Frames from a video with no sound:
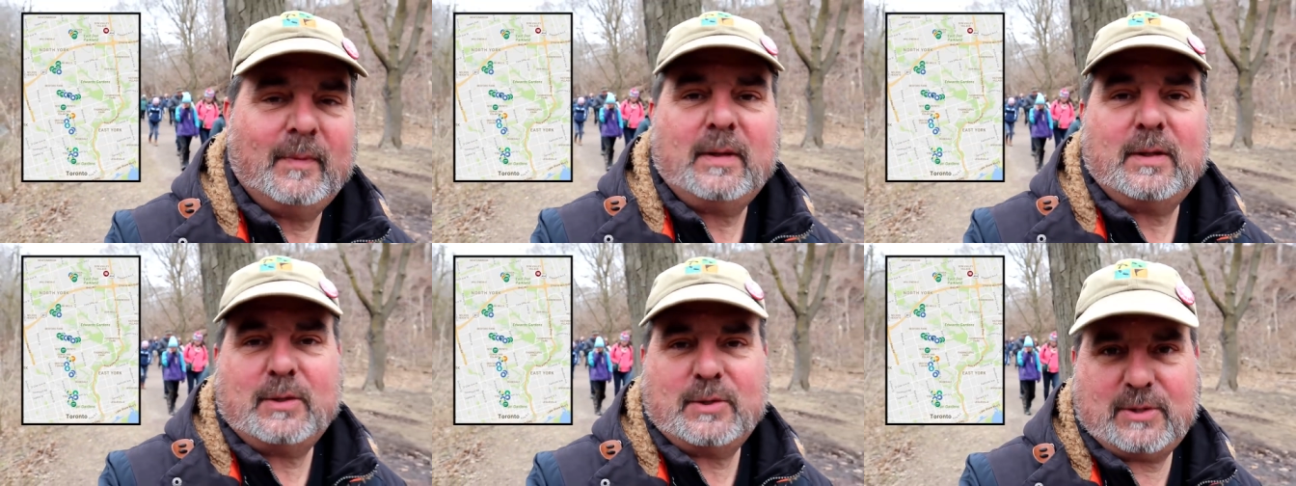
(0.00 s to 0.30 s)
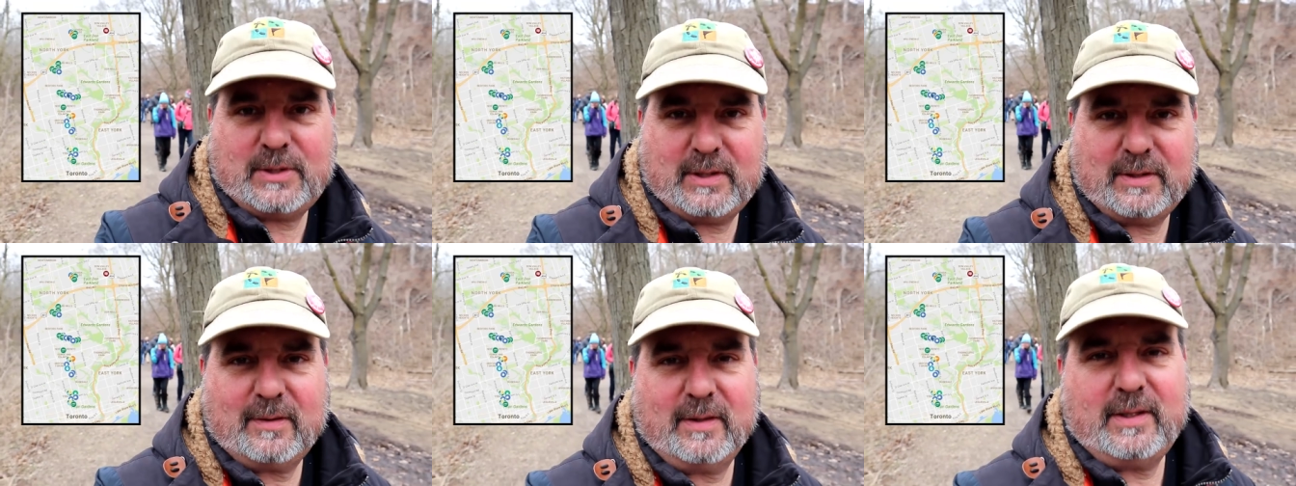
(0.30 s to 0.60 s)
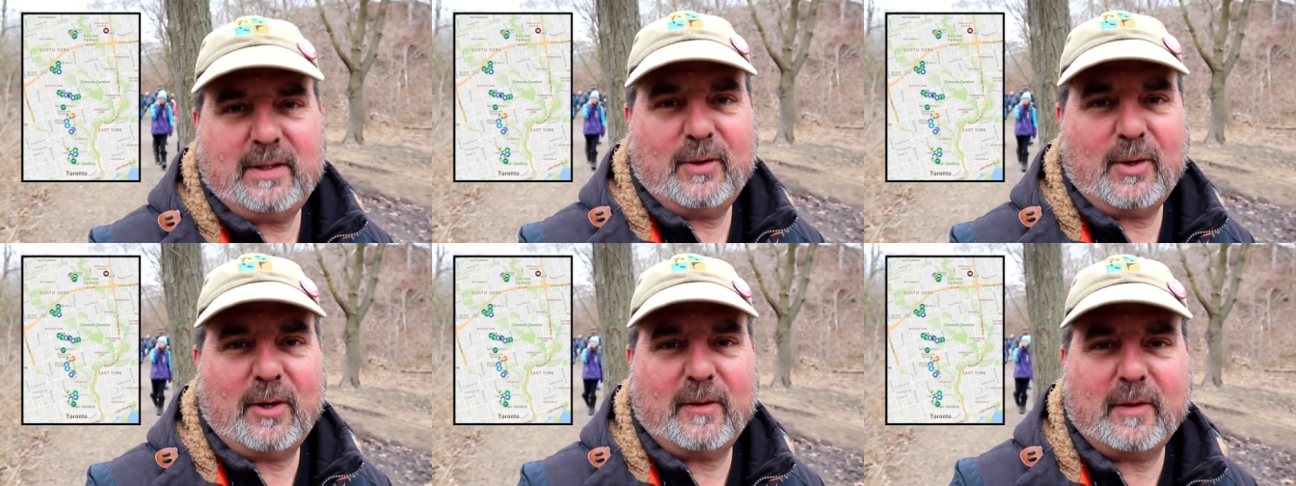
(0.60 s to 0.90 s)
You're seeing it
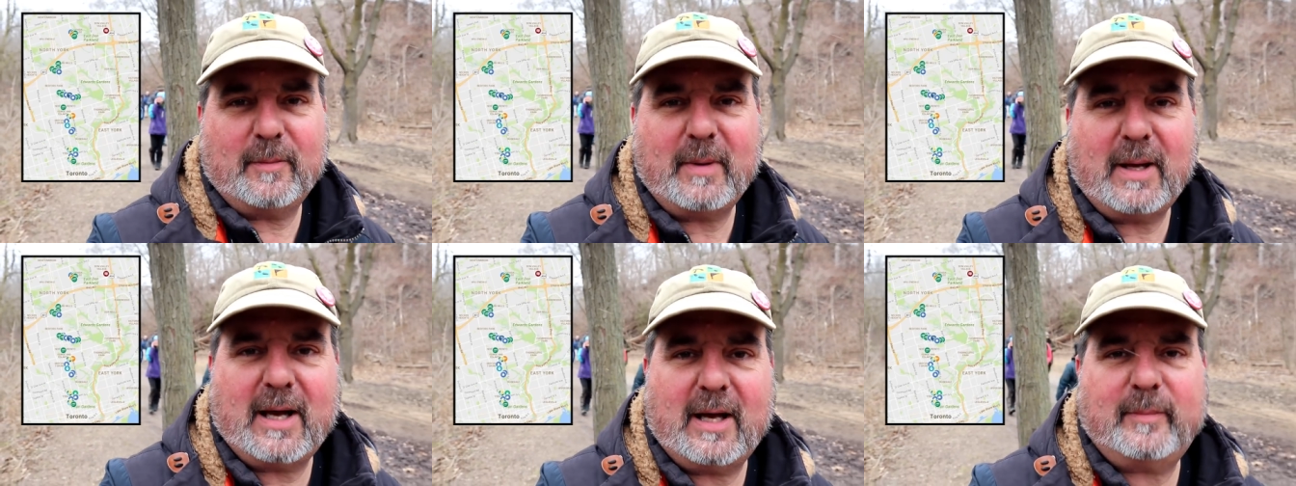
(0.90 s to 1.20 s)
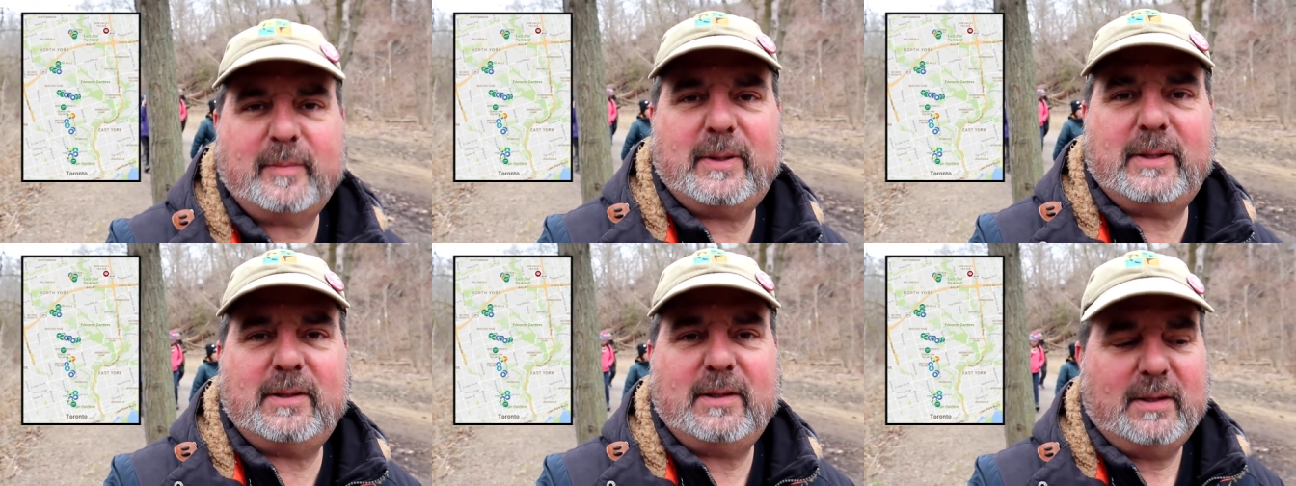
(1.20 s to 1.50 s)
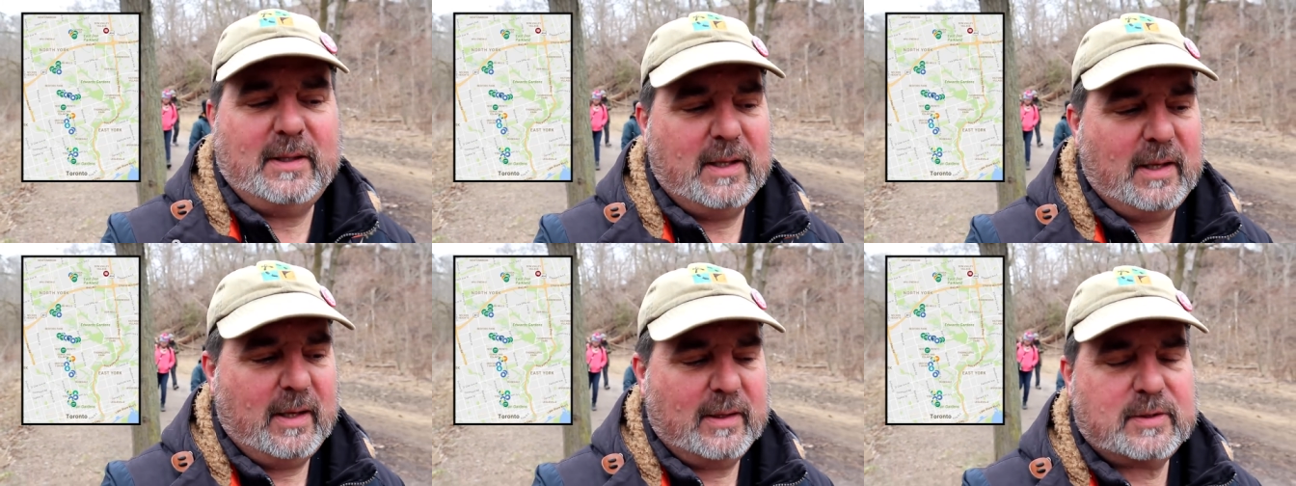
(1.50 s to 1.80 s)
here on the map.
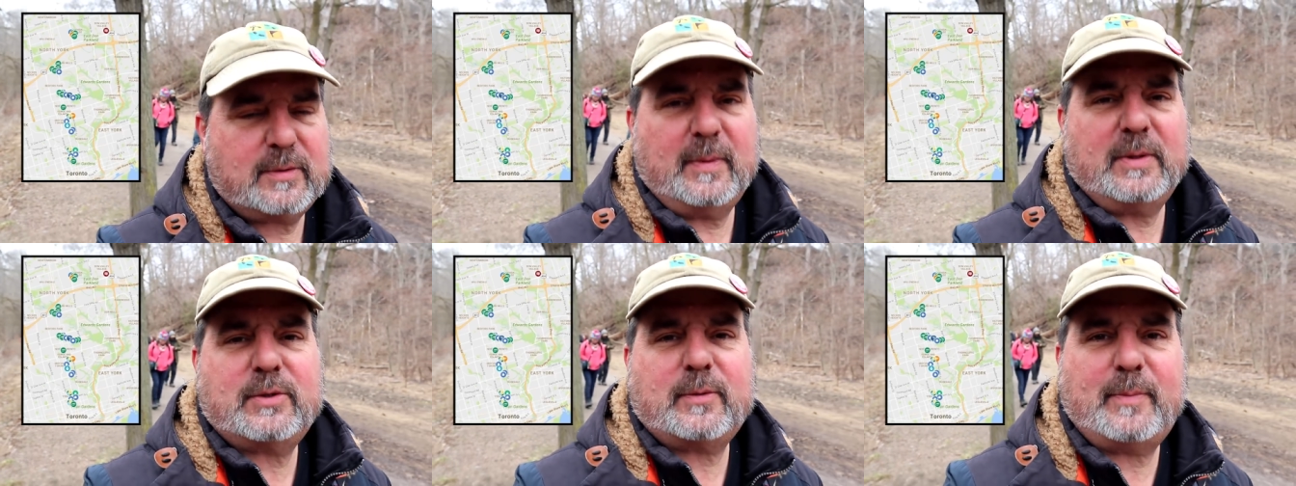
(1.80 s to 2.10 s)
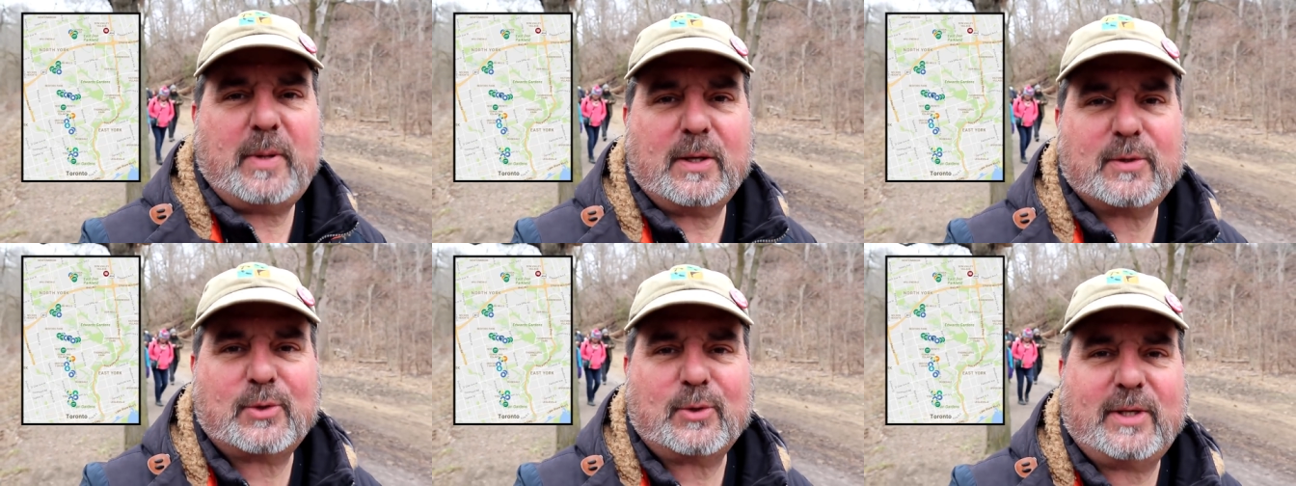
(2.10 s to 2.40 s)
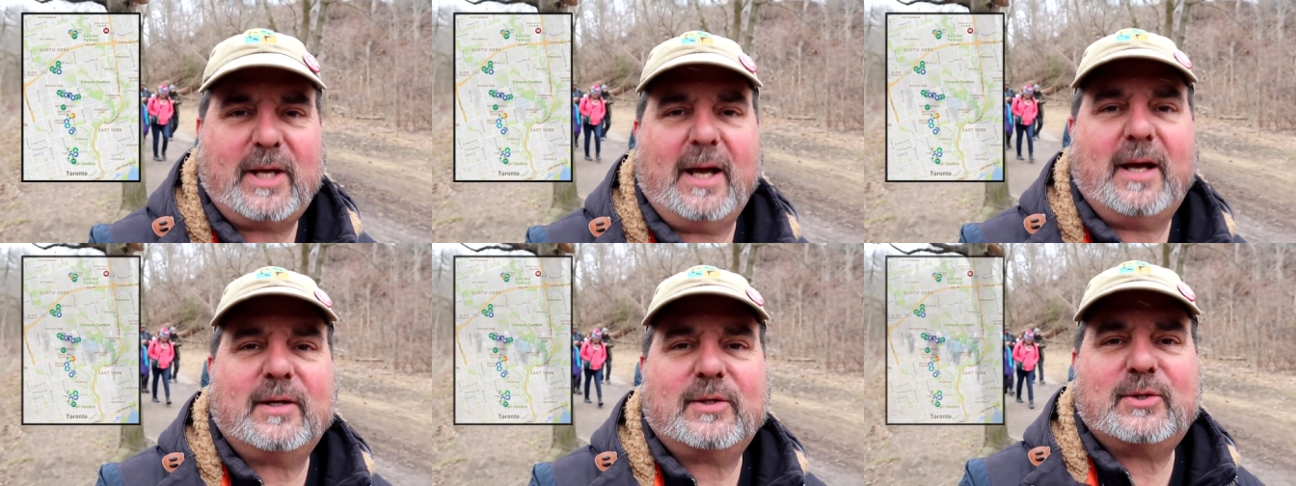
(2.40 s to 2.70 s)
It's a bunch of puzzle
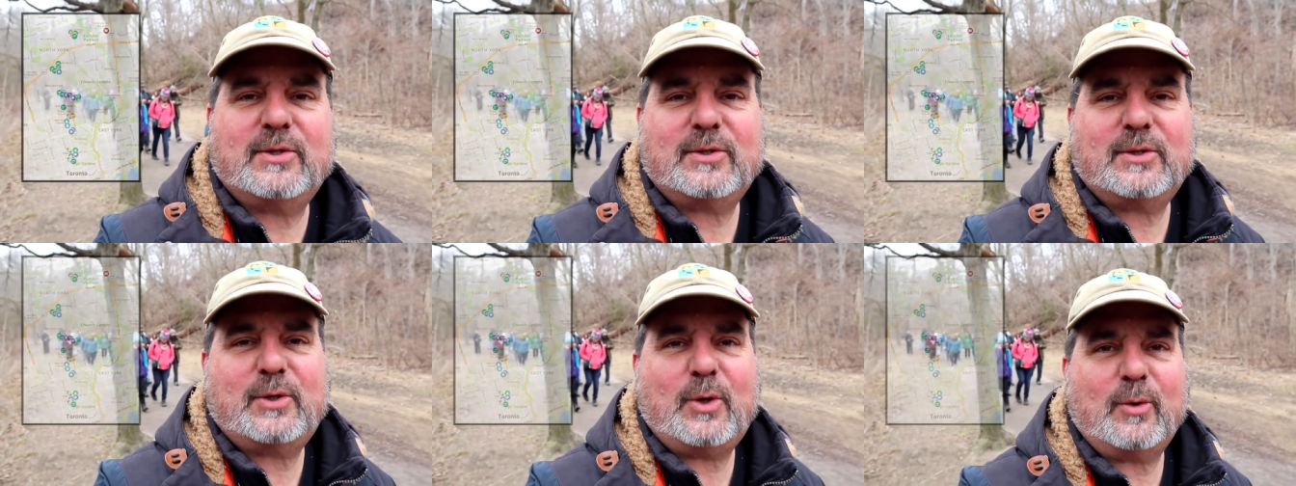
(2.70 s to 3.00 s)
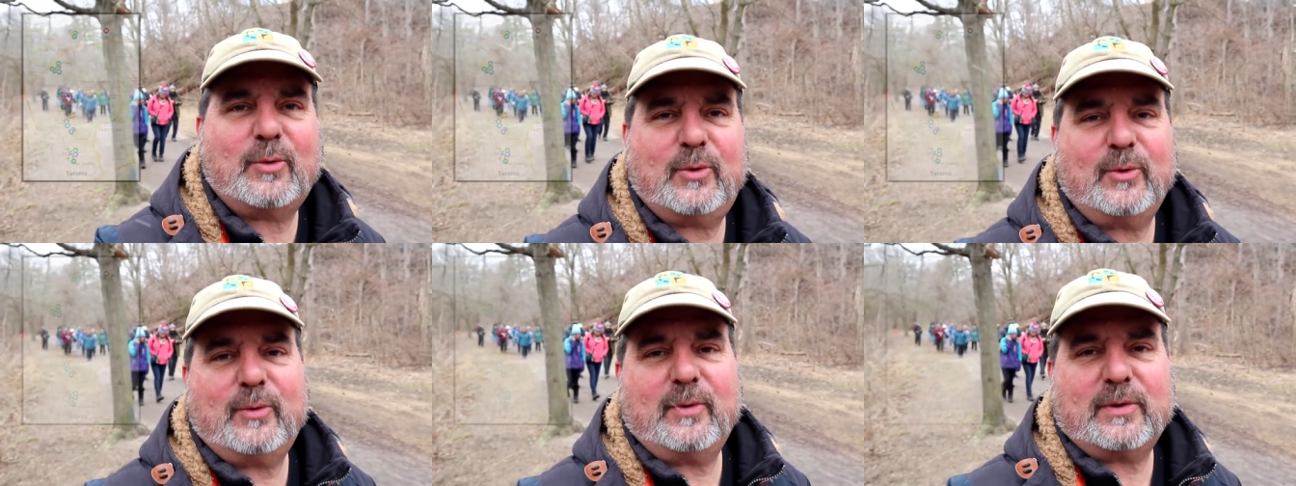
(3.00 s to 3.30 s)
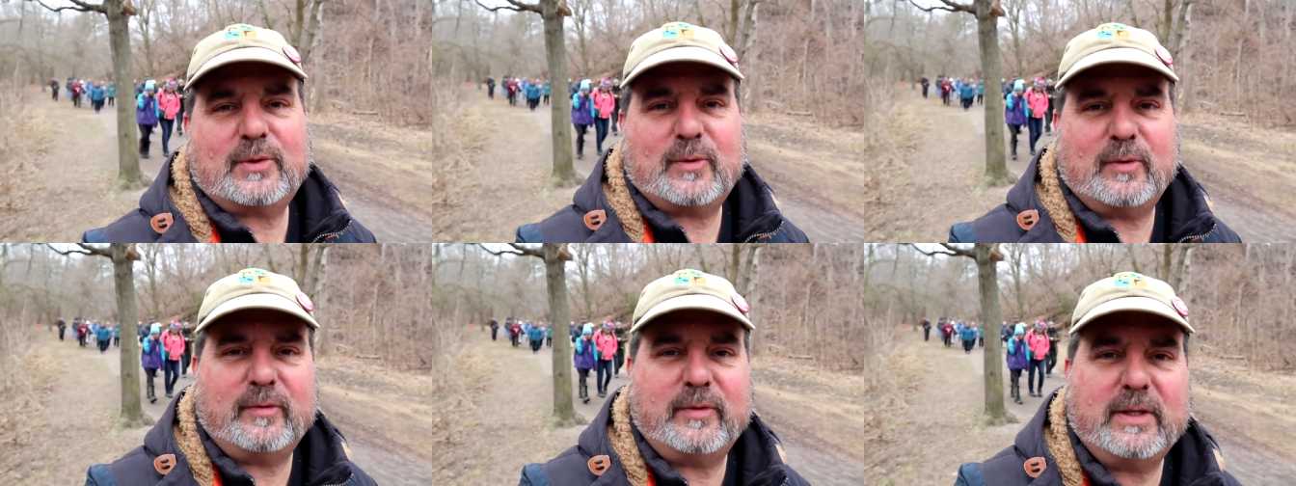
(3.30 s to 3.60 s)
caches that go through
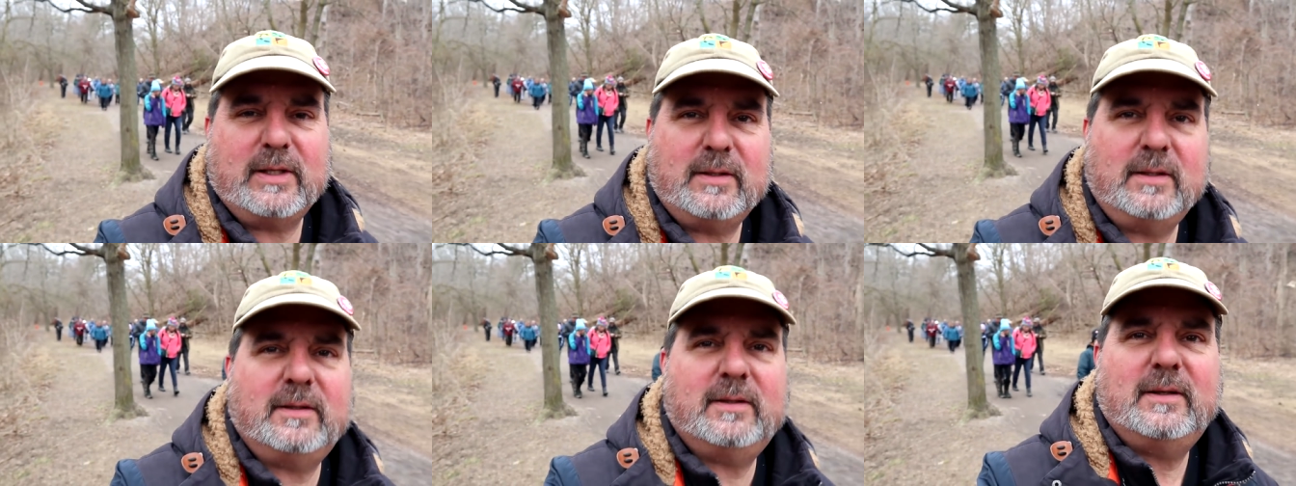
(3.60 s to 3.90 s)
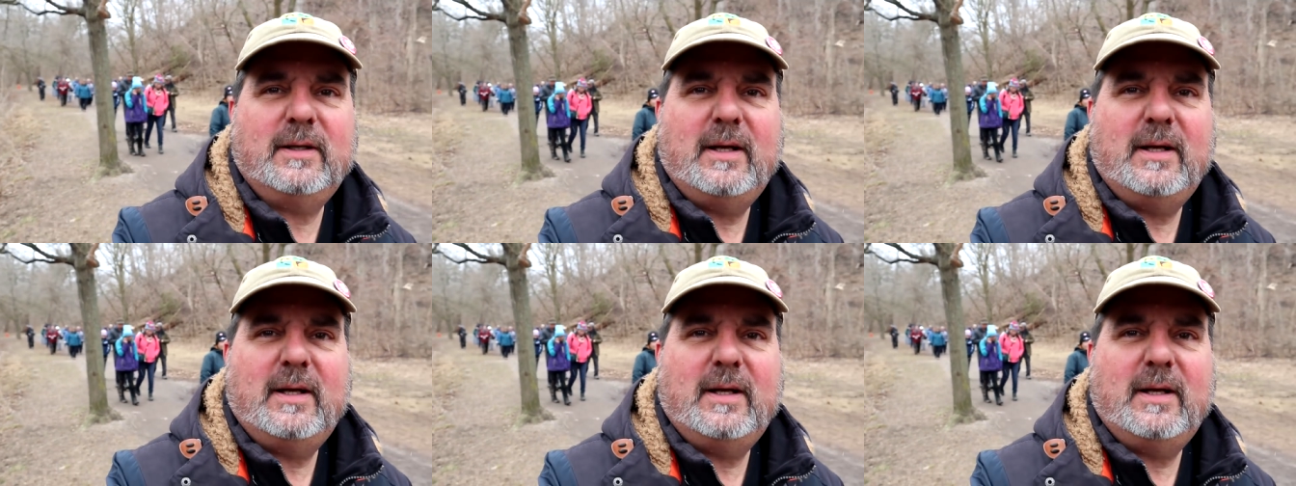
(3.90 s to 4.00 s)
this ravine,